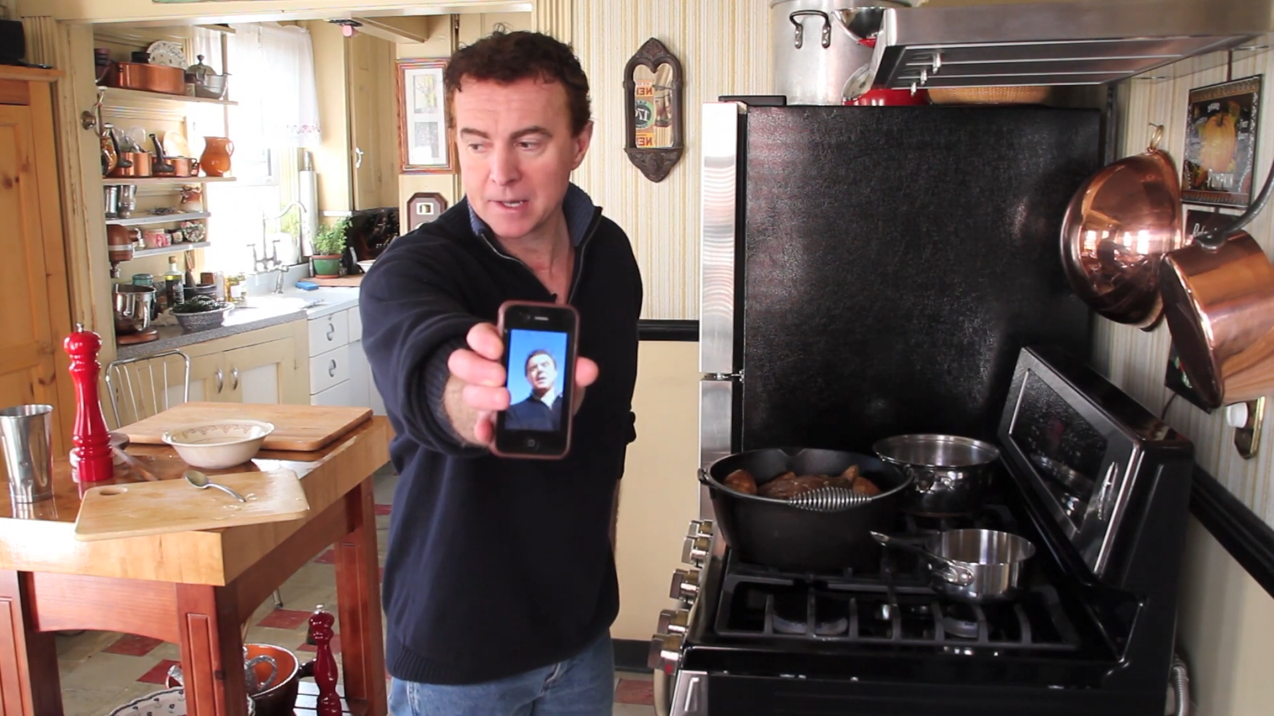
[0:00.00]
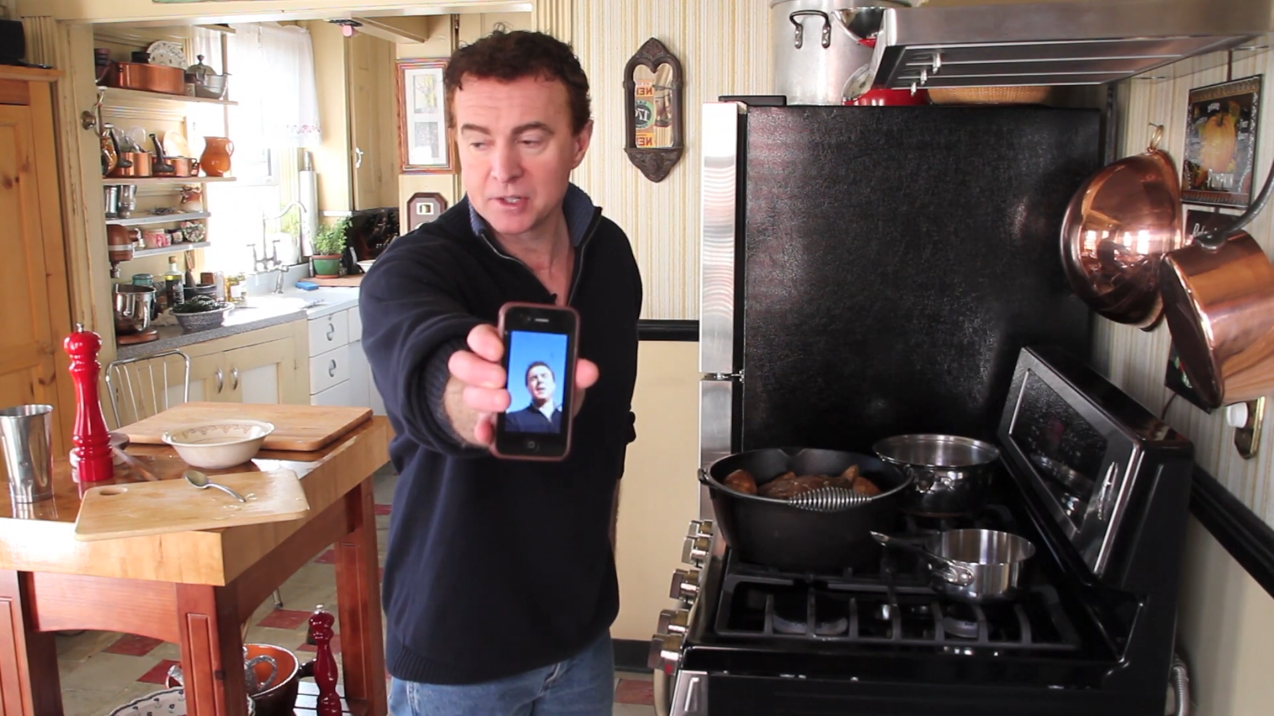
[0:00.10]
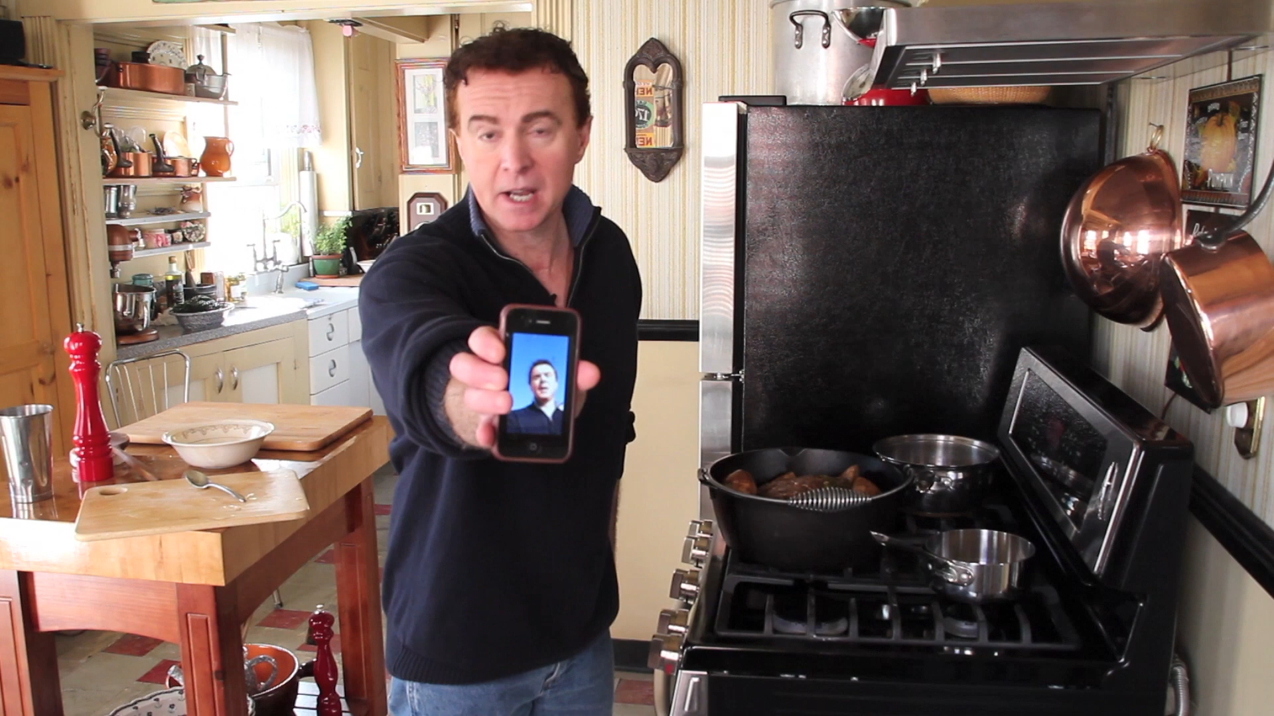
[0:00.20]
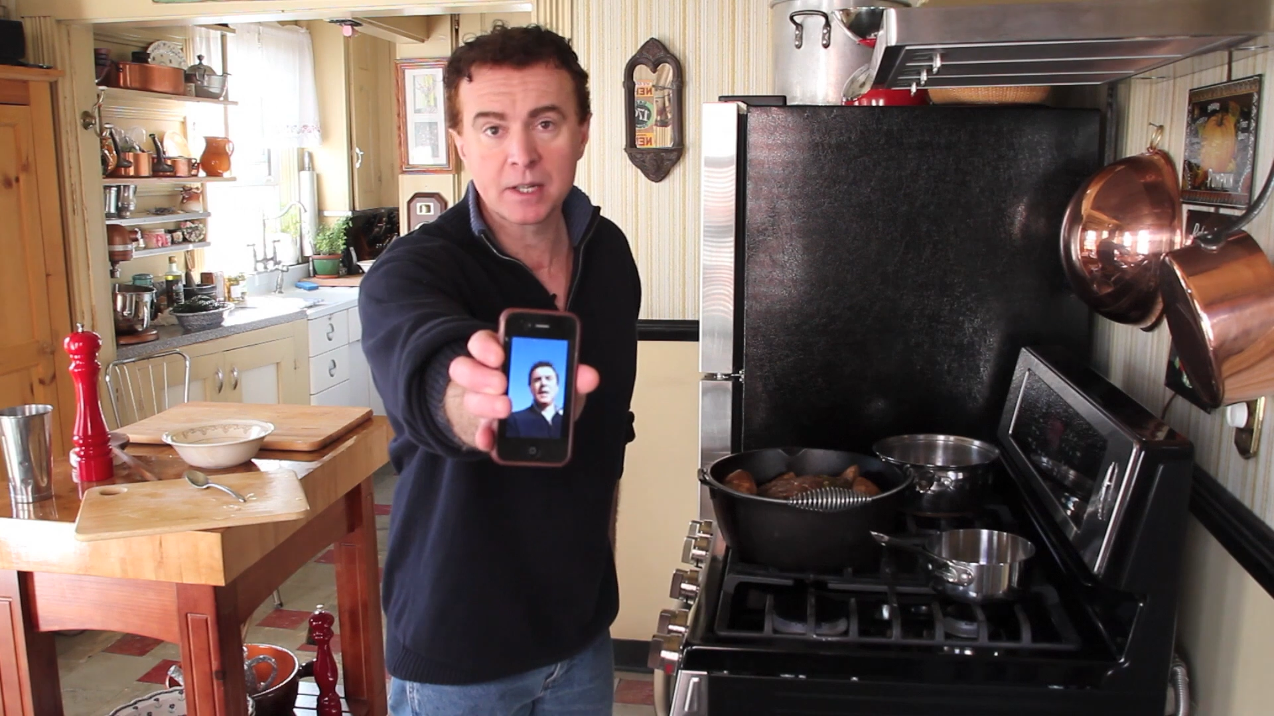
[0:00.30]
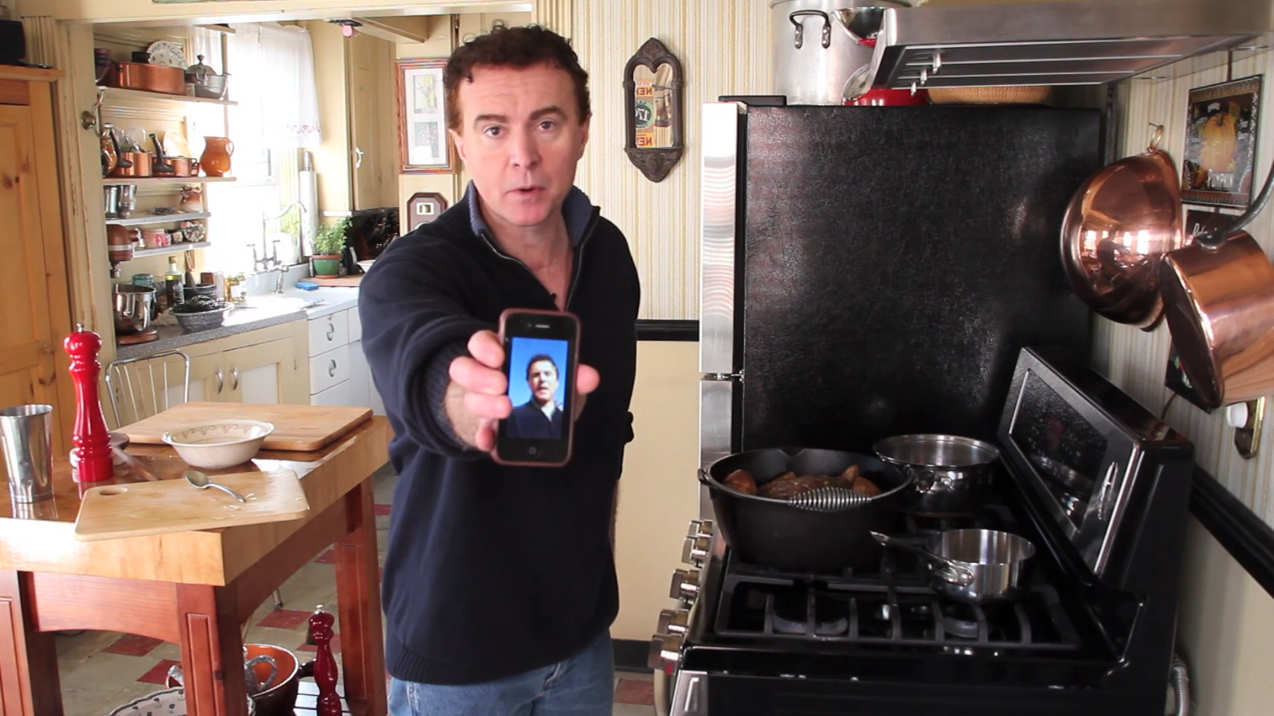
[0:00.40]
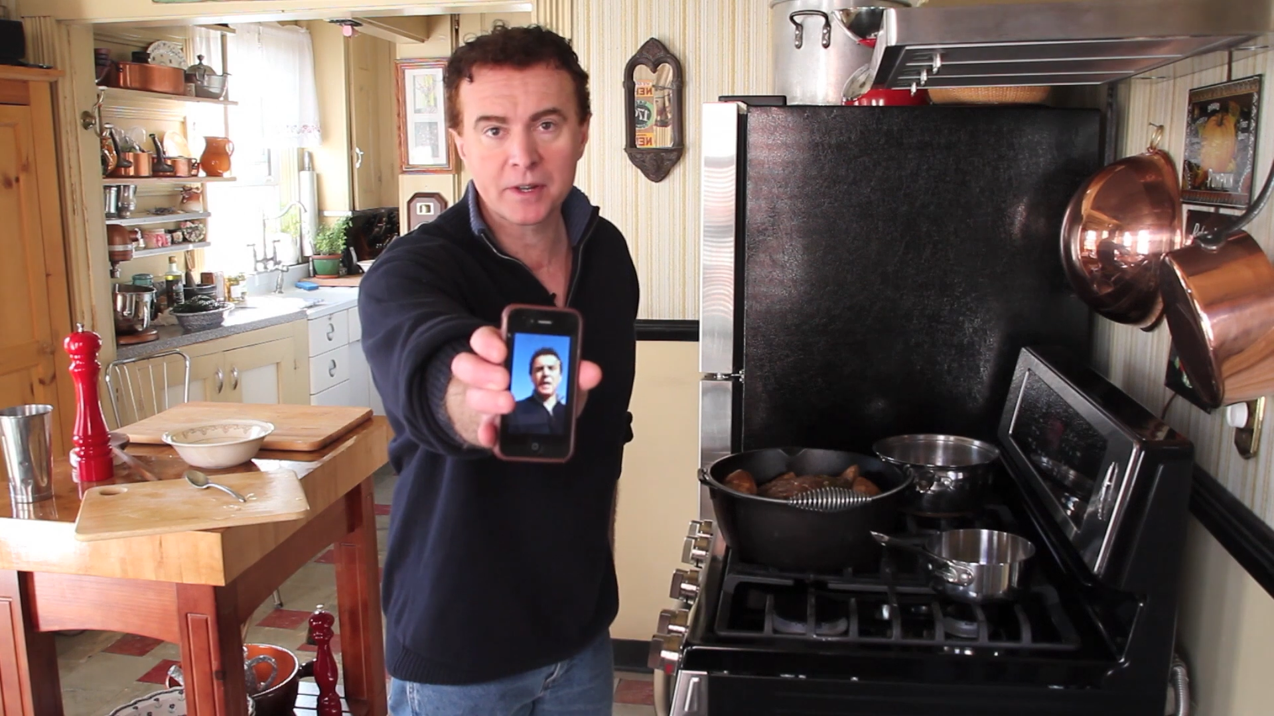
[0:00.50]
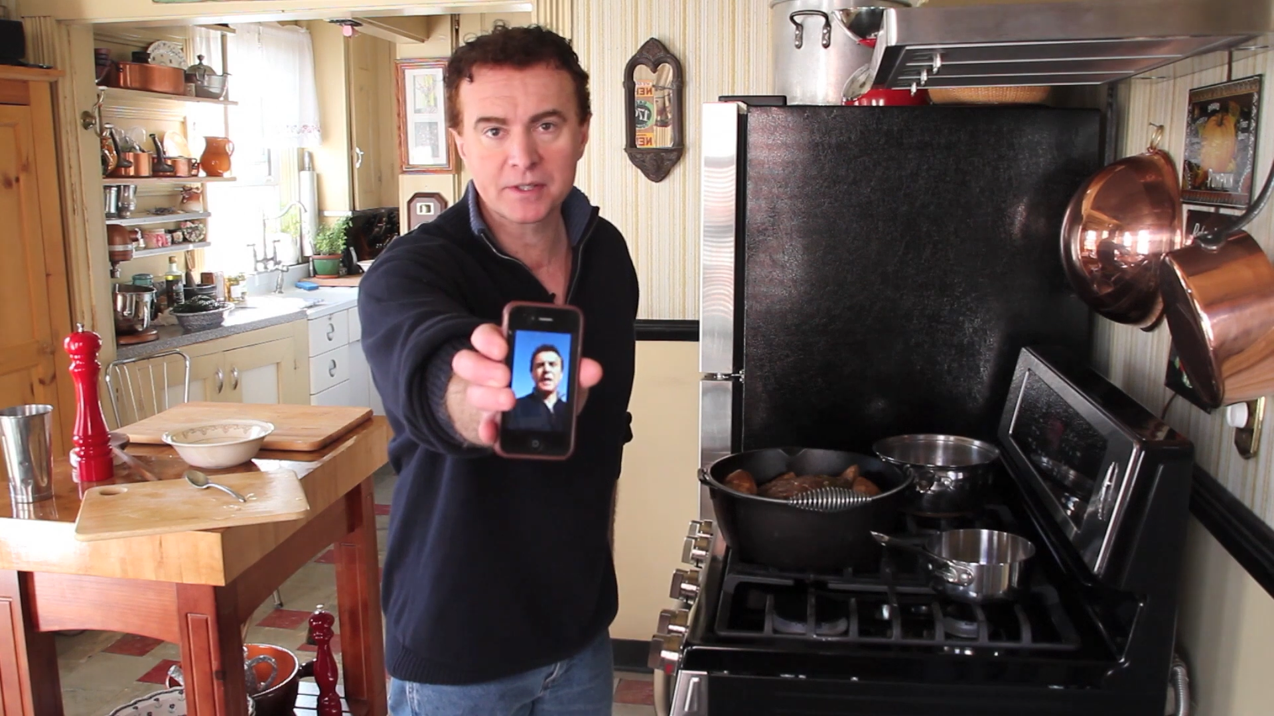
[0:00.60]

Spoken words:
January